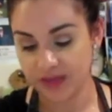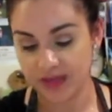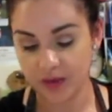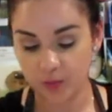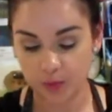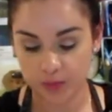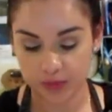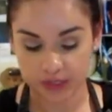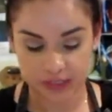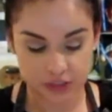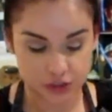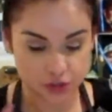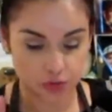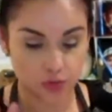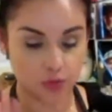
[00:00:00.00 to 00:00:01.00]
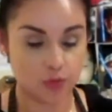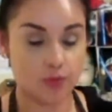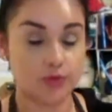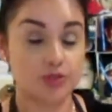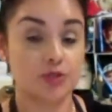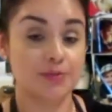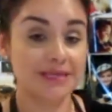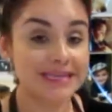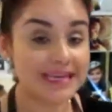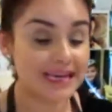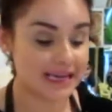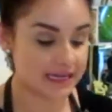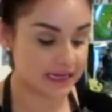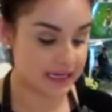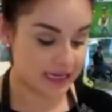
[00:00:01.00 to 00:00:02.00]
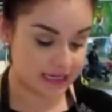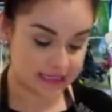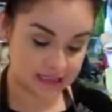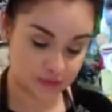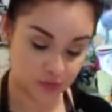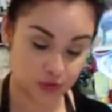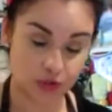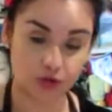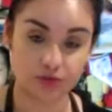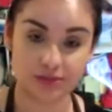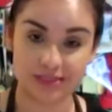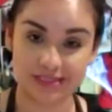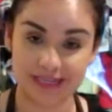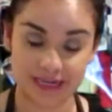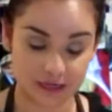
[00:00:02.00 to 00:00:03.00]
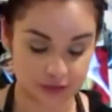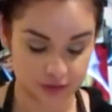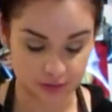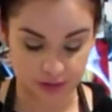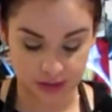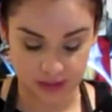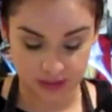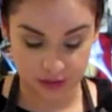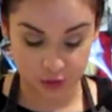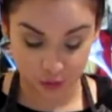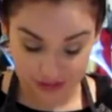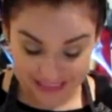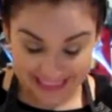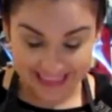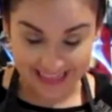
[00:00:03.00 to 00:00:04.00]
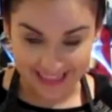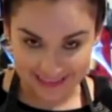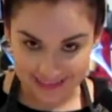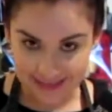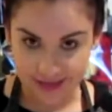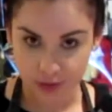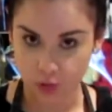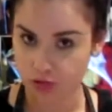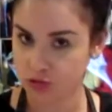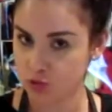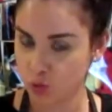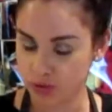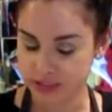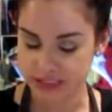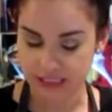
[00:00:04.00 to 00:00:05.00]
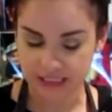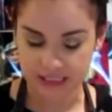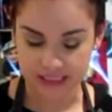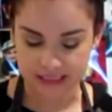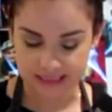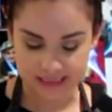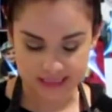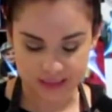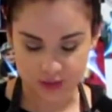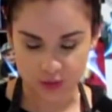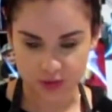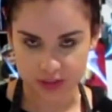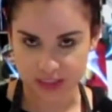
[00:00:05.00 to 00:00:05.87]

And what we're going to do to begin is we're going to take our tortillas, or tortillas,